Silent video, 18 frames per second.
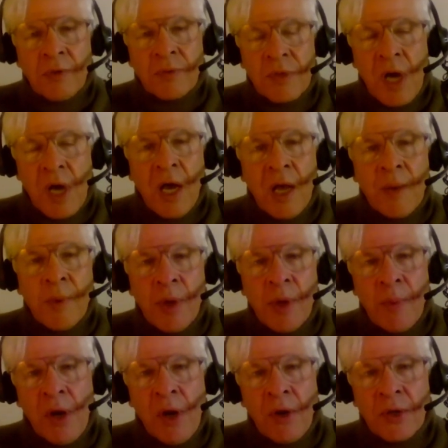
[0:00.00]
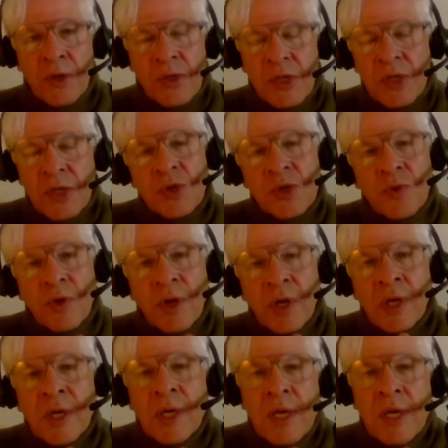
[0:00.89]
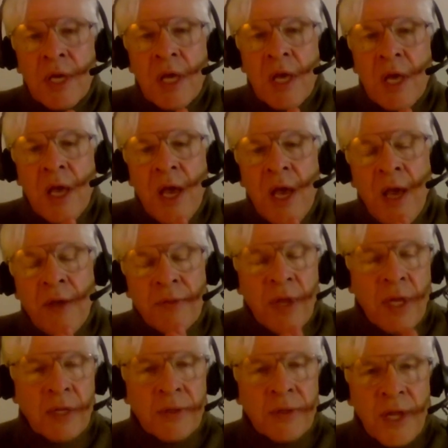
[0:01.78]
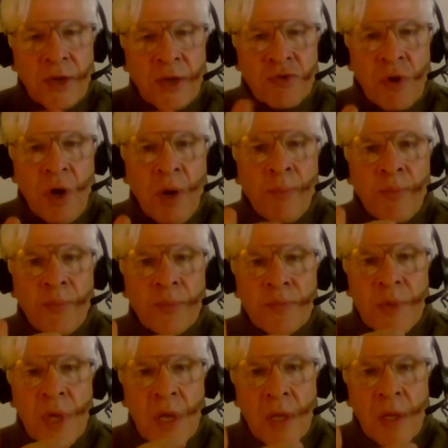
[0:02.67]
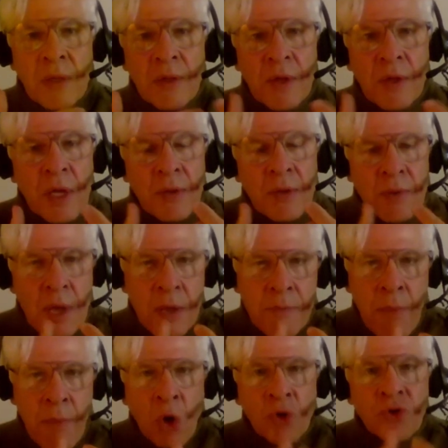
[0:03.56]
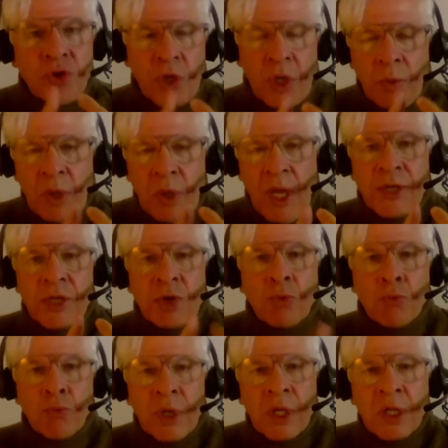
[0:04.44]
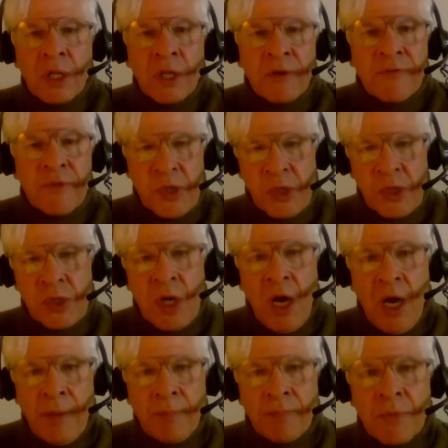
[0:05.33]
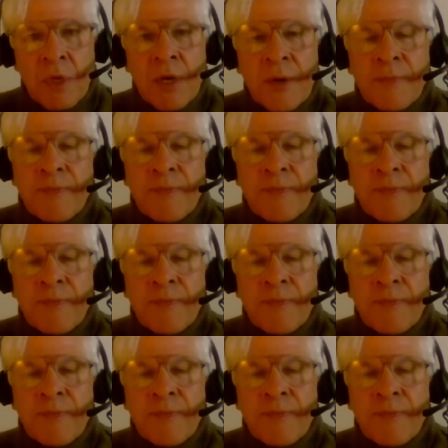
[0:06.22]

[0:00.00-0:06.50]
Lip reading: time in America's history, and that Trump emotionally would like to relive this time.